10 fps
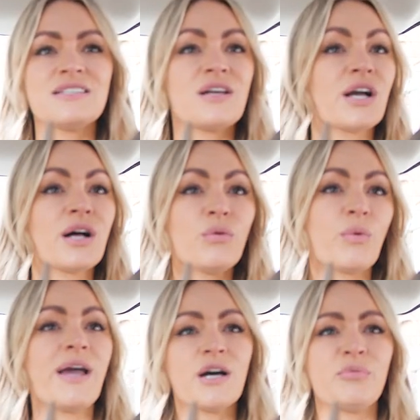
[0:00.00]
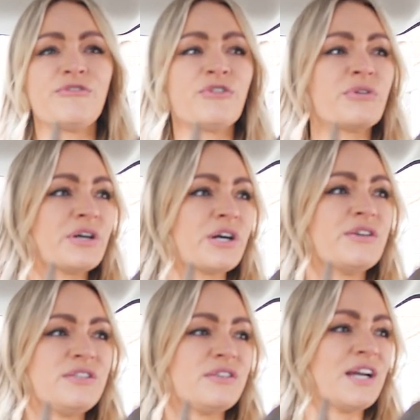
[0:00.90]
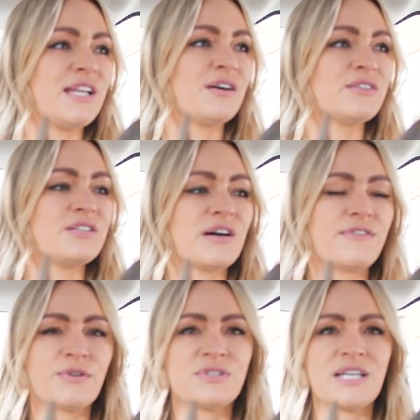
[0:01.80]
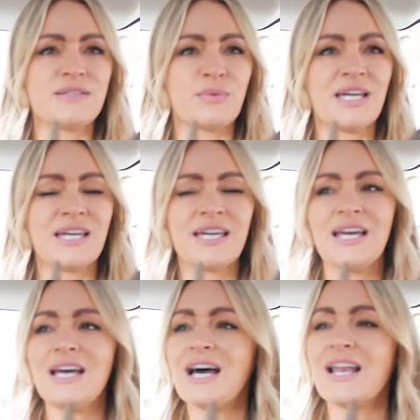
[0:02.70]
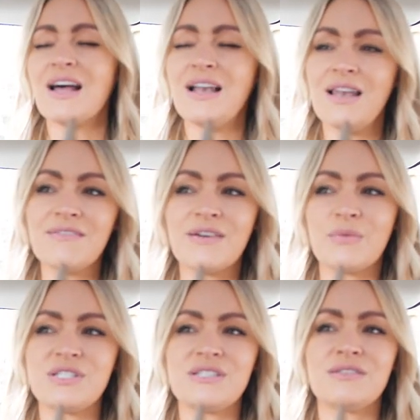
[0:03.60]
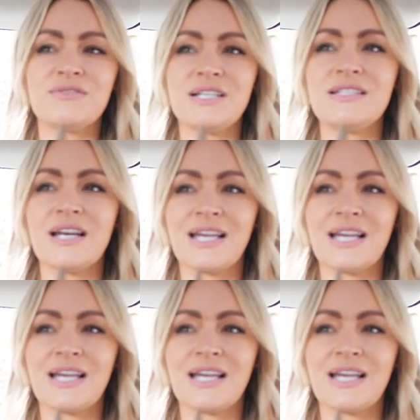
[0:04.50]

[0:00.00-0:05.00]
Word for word: So like I'll wake up at four, I'll go do the radio, I'll do that four days a week, and I love it, which is the reason